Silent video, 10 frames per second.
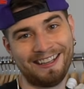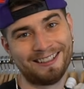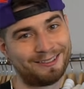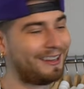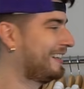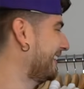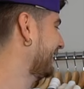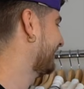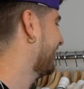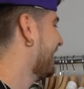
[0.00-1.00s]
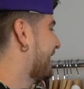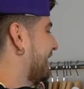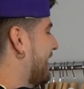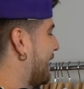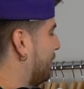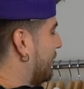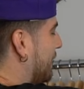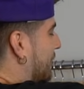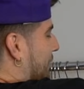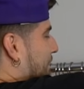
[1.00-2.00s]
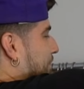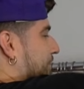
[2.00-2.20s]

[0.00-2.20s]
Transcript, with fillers: it is what it is. Now, uh,